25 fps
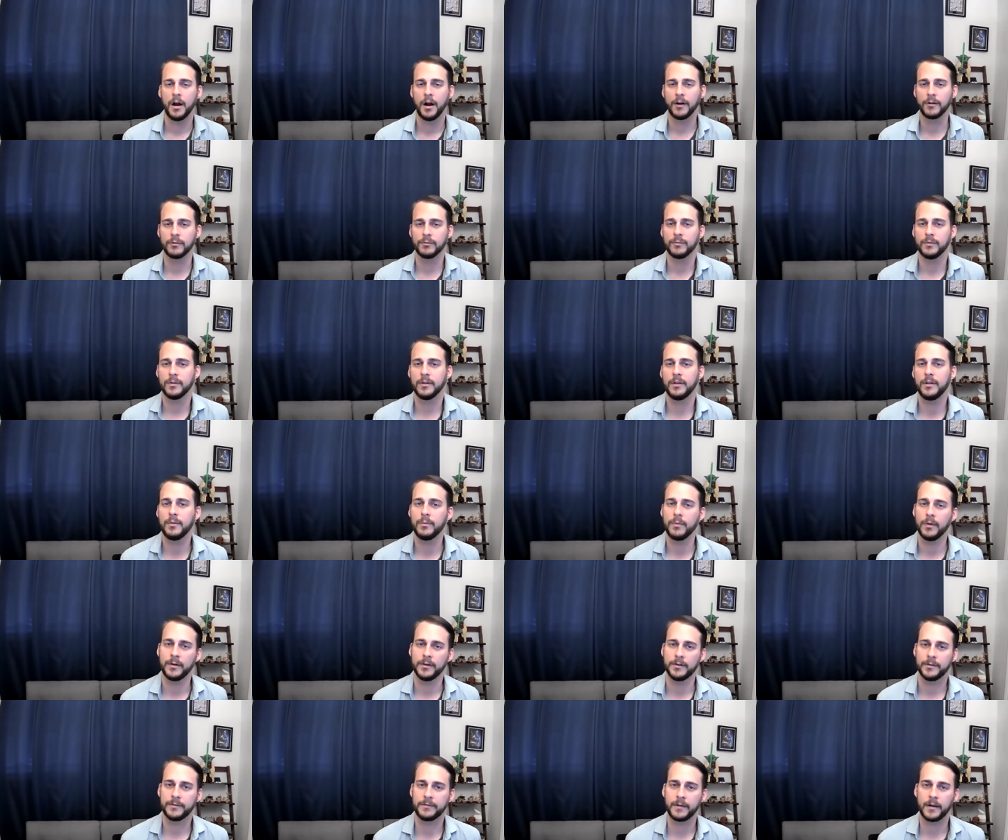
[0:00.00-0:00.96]
are really
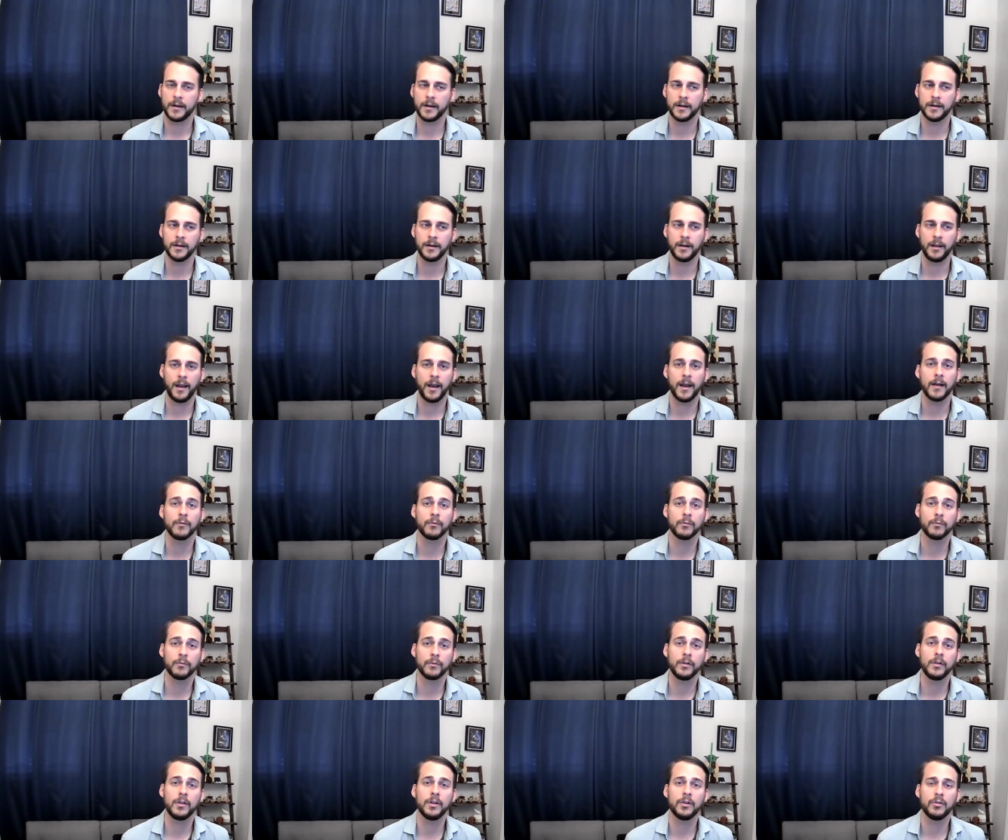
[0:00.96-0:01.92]
well defined
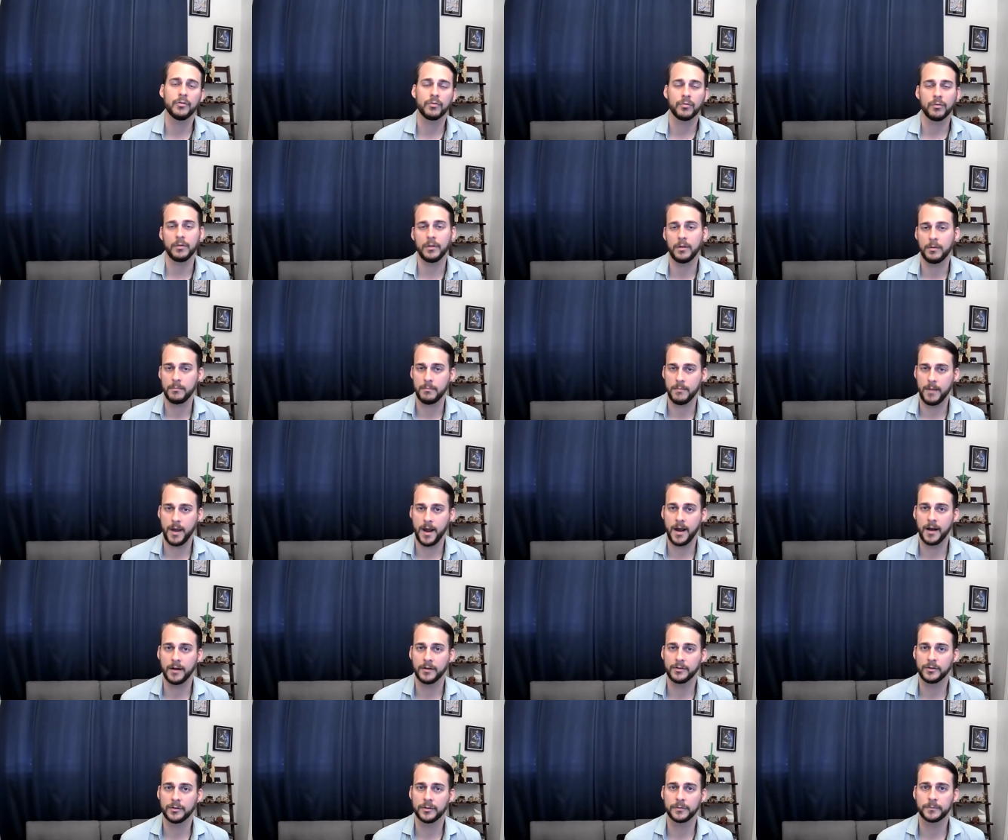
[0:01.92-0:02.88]
and really truly
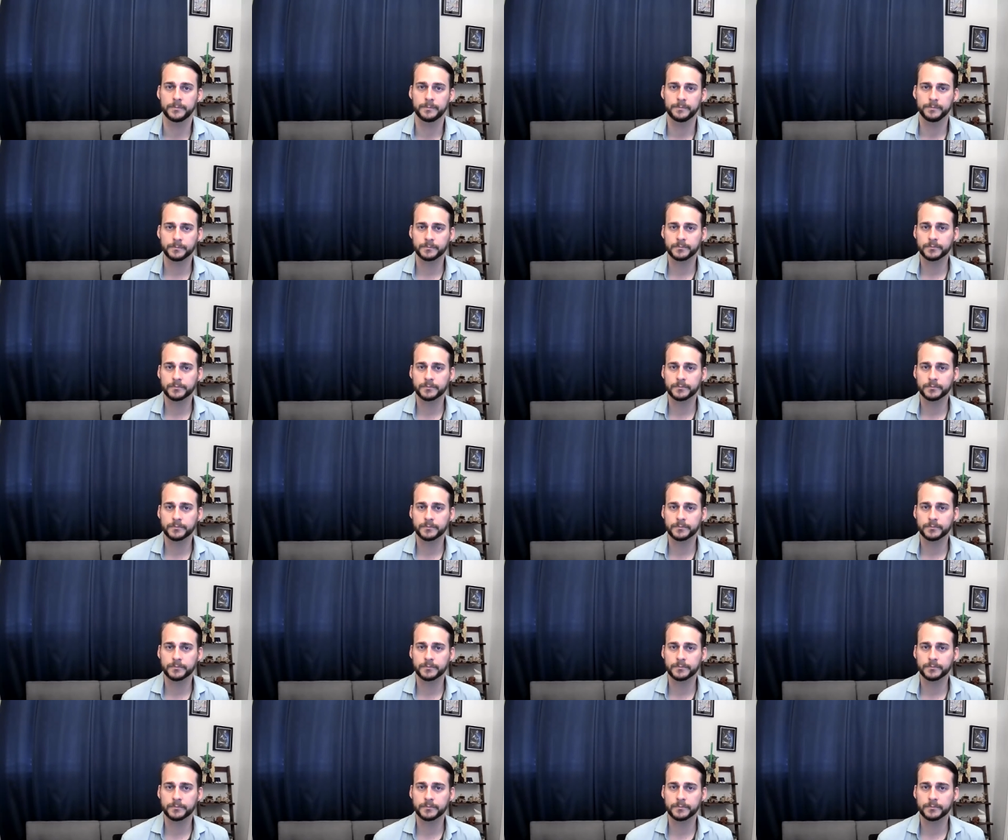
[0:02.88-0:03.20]
match